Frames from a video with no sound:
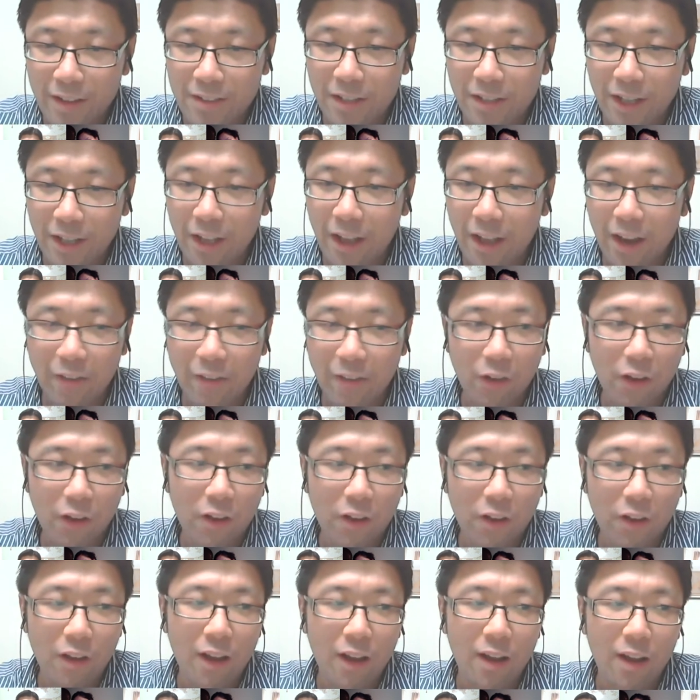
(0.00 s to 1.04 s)
Just kind of
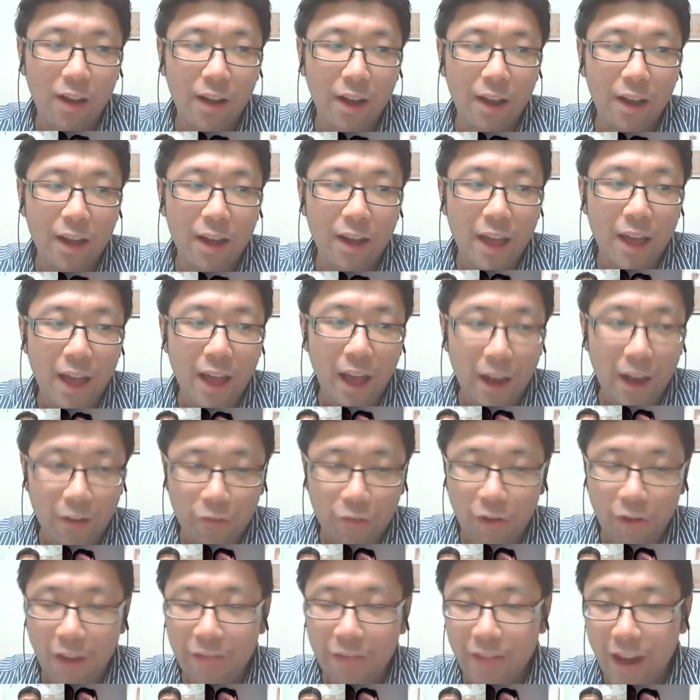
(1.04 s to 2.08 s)
had
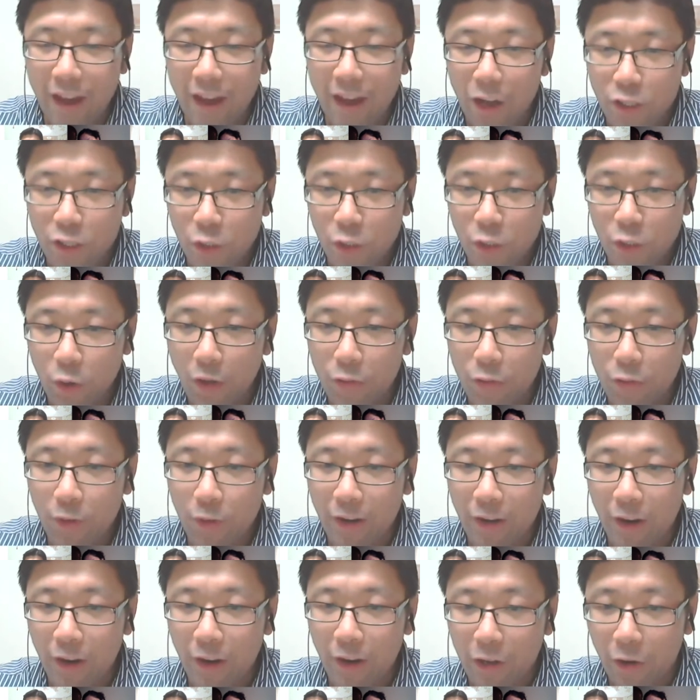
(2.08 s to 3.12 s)
a friend that also gone
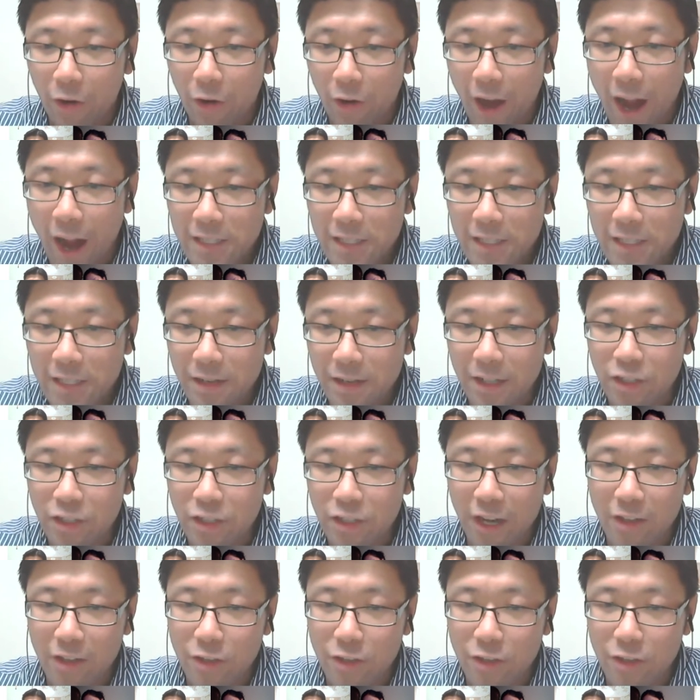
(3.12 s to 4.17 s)
through a car accident,
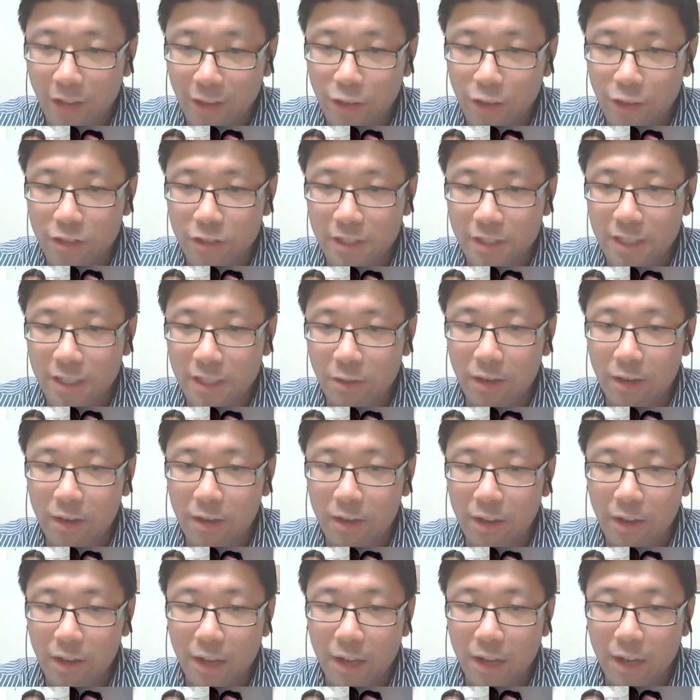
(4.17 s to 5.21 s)
and I think she's still
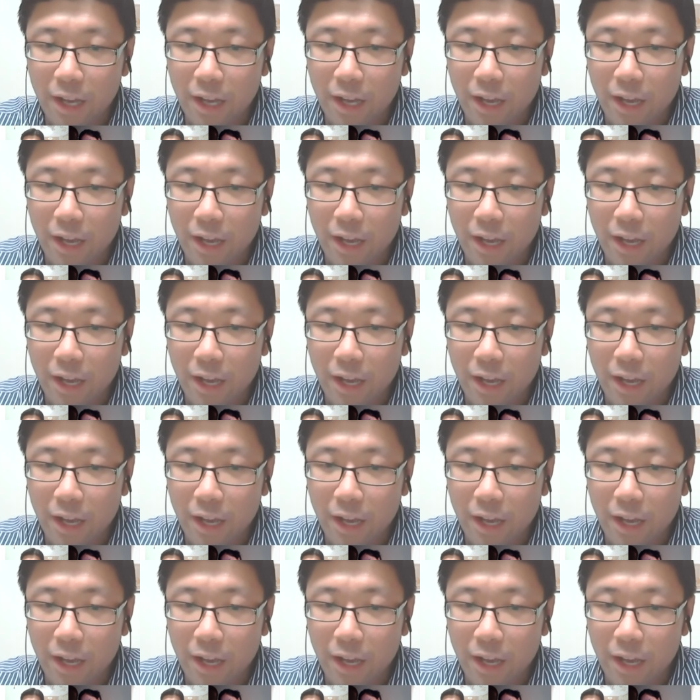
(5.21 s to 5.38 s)
in a